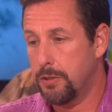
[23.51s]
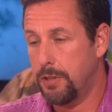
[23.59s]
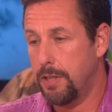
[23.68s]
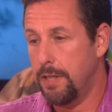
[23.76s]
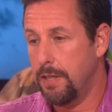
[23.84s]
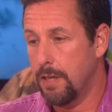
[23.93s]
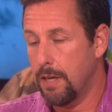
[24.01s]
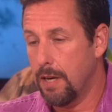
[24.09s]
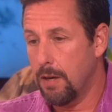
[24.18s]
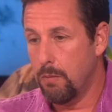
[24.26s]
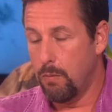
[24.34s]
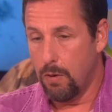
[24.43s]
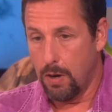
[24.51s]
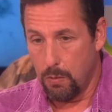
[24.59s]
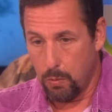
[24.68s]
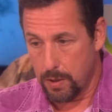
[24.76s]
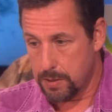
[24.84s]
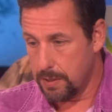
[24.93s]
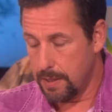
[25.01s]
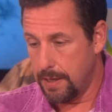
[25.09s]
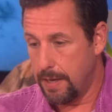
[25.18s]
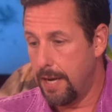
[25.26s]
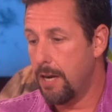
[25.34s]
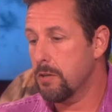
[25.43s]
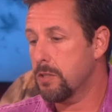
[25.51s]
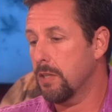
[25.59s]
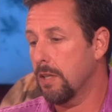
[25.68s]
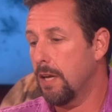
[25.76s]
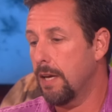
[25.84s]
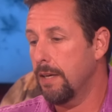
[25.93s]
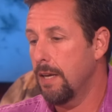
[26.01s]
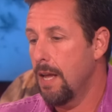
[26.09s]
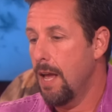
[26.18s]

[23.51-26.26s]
She works at a hair salon.